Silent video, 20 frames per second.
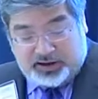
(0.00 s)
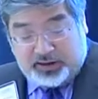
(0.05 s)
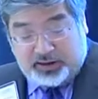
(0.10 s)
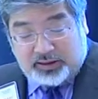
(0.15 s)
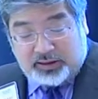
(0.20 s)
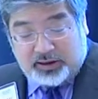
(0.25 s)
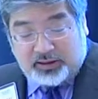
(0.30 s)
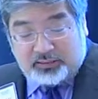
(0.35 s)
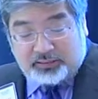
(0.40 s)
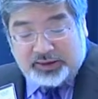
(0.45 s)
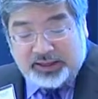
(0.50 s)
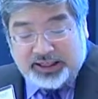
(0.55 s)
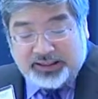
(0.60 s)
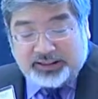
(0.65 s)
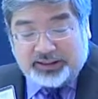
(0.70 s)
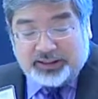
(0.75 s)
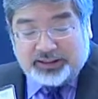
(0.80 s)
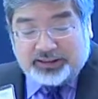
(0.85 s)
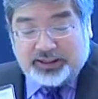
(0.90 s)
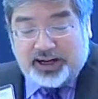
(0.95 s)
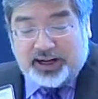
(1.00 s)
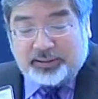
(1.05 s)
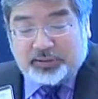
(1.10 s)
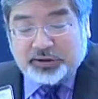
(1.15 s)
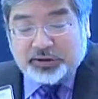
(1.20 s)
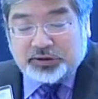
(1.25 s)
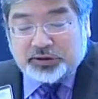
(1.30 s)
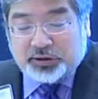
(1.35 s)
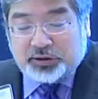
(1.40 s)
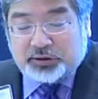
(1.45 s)
the immediate
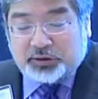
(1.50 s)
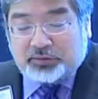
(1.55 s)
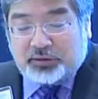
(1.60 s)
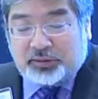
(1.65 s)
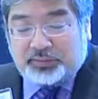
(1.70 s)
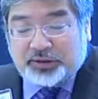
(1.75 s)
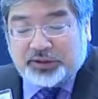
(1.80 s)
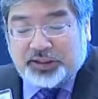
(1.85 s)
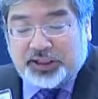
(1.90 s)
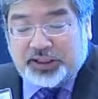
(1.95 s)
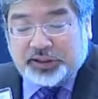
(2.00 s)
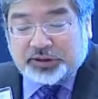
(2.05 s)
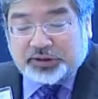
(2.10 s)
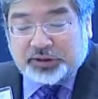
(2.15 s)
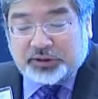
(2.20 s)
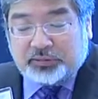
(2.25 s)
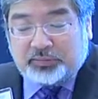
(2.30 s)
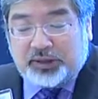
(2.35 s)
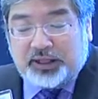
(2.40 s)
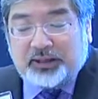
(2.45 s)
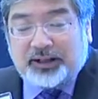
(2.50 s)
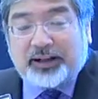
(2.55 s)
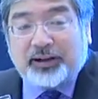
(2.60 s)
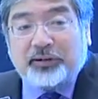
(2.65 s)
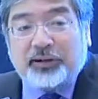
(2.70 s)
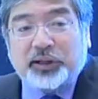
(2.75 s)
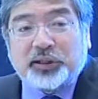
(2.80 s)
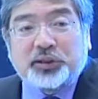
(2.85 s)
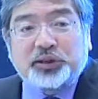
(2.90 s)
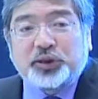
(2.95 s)
damage to reputation may
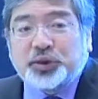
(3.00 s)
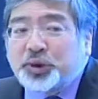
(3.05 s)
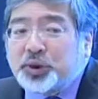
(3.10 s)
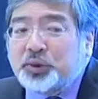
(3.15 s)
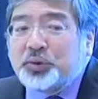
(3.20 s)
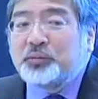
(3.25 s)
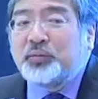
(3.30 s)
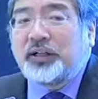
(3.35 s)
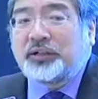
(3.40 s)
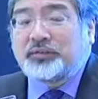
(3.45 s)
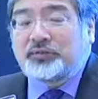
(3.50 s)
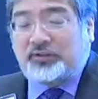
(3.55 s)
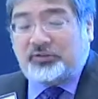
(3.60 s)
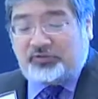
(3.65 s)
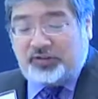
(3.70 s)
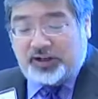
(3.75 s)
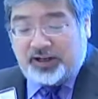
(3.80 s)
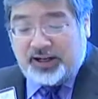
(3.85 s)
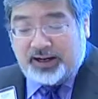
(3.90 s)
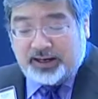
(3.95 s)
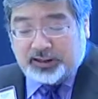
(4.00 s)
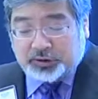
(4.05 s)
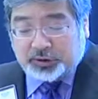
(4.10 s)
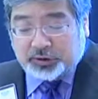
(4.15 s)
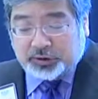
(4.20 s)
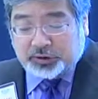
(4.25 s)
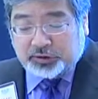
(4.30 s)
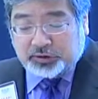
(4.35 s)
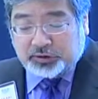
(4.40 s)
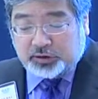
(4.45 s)
carry too much of a
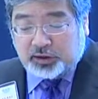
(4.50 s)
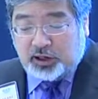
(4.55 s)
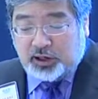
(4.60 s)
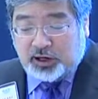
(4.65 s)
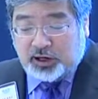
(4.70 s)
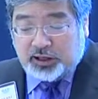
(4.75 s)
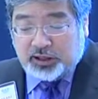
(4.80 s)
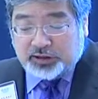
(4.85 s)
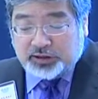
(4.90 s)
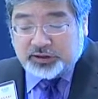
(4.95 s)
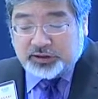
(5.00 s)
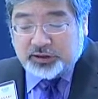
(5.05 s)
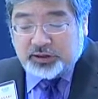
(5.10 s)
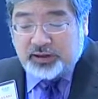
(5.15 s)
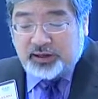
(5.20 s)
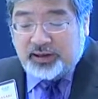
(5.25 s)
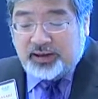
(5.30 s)
financial loss,